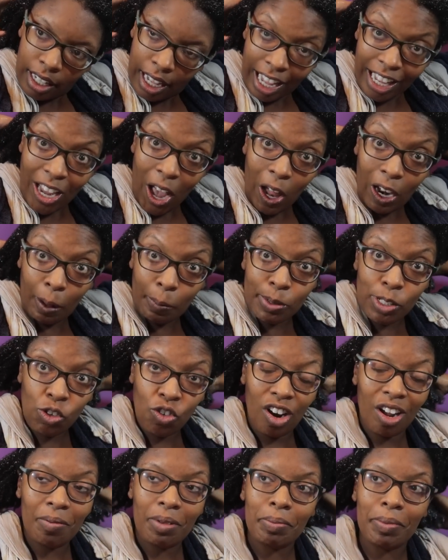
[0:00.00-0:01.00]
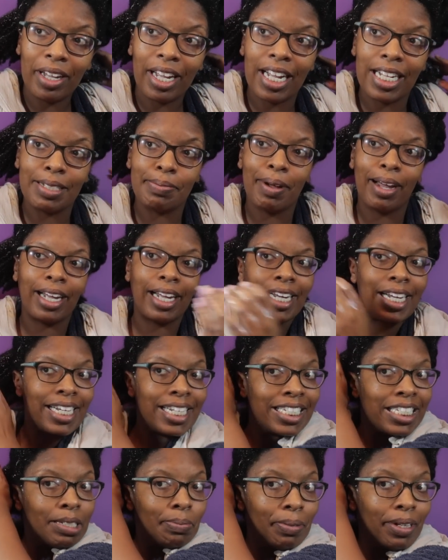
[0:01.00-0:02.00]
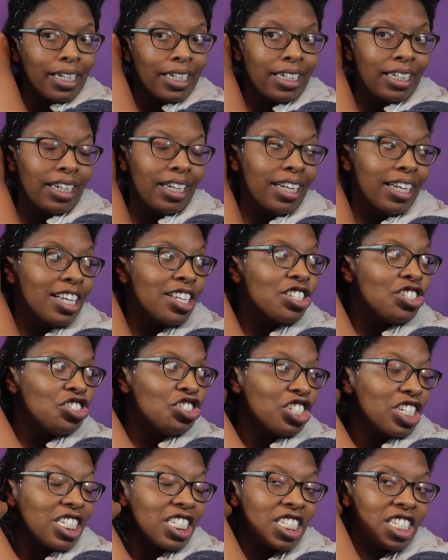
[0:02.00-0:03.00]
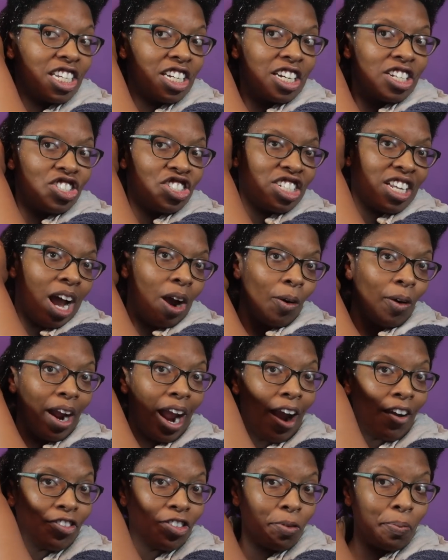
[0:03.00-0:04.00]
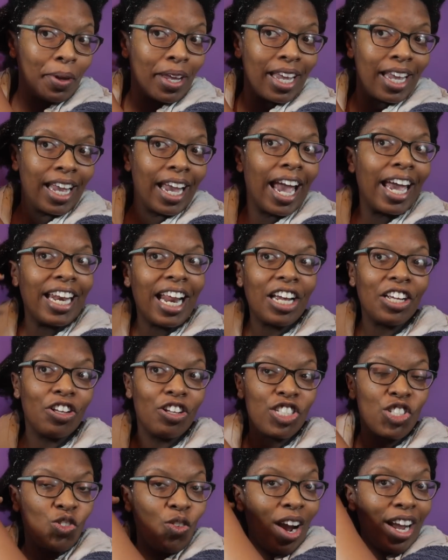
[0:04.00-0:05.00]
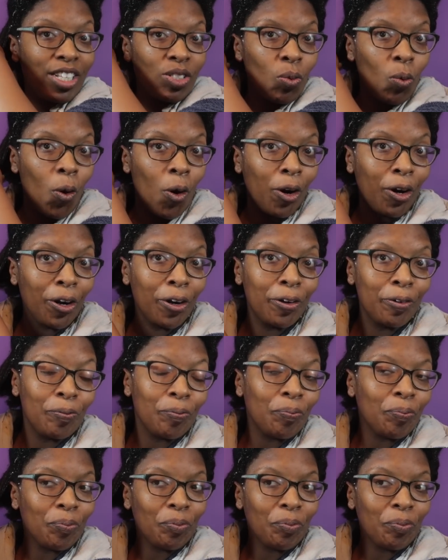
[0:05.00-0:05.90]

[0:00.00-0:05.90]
And y'all, I'm screaming because my husband just took a shower after me and I used rice water.